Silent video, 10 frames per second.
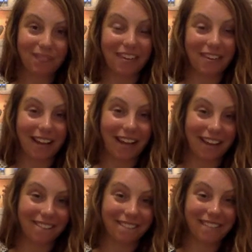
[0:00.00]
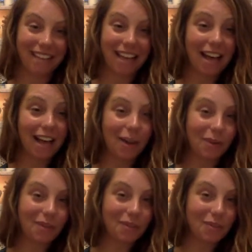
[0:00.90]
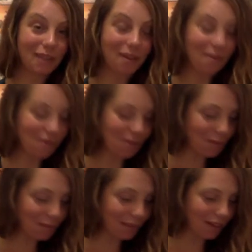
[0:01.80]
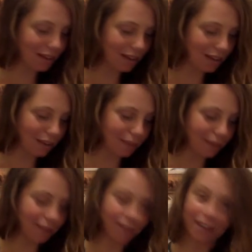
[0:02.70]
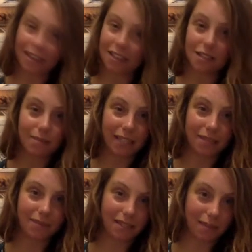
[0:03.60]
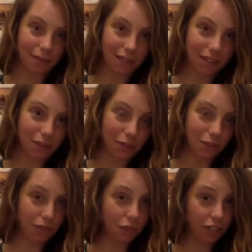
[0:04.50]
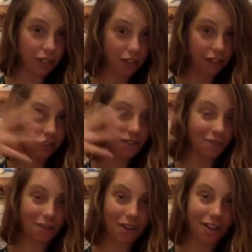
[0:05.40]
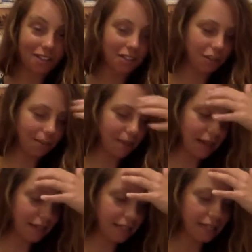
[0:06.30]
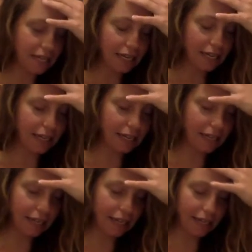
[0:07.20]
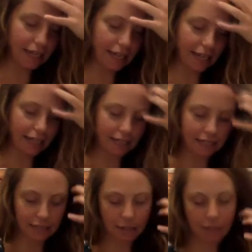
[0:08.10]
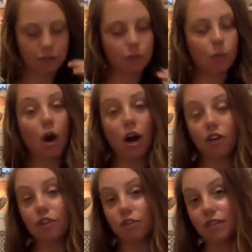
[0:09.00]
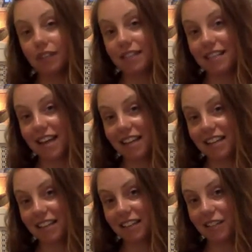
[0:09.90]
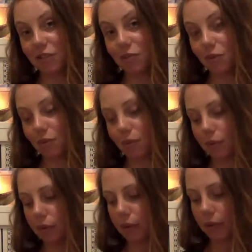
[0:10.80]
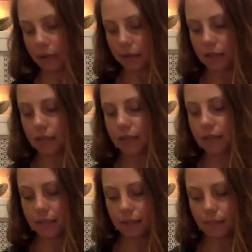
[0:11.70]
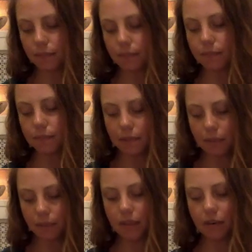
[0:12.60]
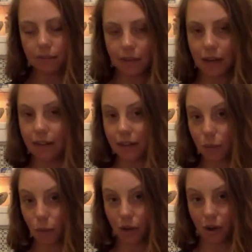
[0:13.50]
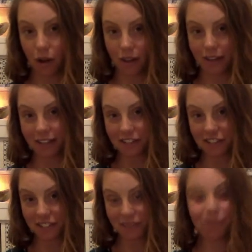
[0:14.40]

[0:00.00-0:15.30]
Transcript: Okay. I hope this was helpful. If not, it's just meant to be something to trigger some thoughts in your mind. And if you are to release anything this full moon, it's something around that workaholic energy.